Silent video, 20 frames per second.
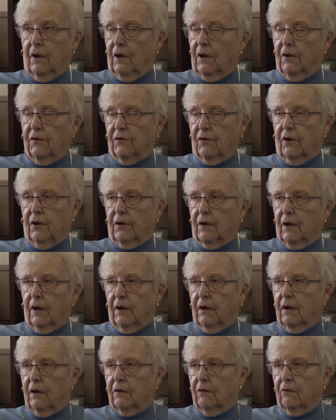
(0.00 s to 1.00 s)
he said, I
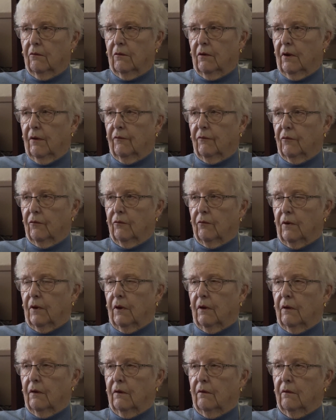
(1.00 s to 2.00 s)
cannot look after
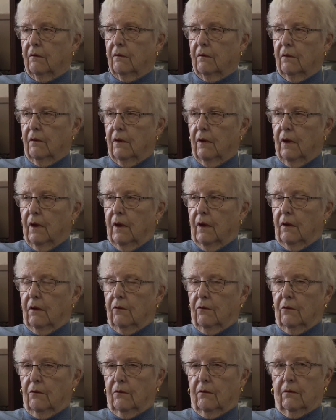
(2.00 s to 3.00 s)
the.
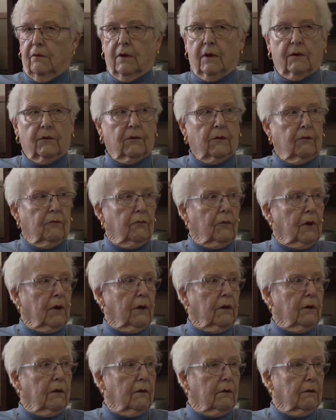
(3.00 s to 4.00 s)
I said,
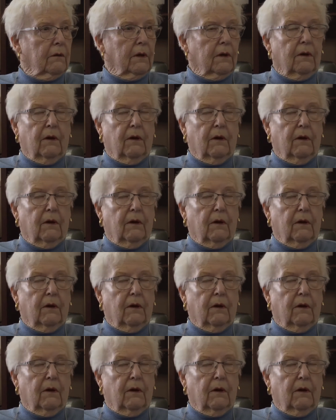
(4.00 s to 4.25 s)
well, they